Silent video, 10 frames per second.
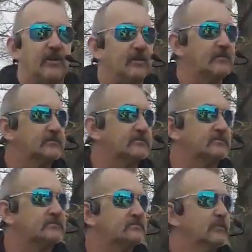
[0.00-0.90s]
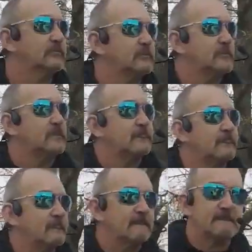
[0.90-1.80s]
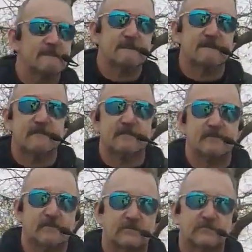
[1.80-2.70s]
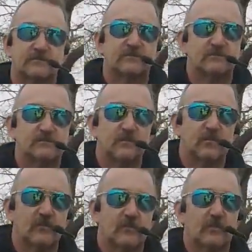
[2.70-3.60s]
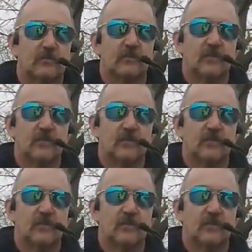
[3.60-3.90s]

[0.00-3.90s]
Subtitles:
It's not. It's suspicious activity. Is that a misdemeanor or felony, sir?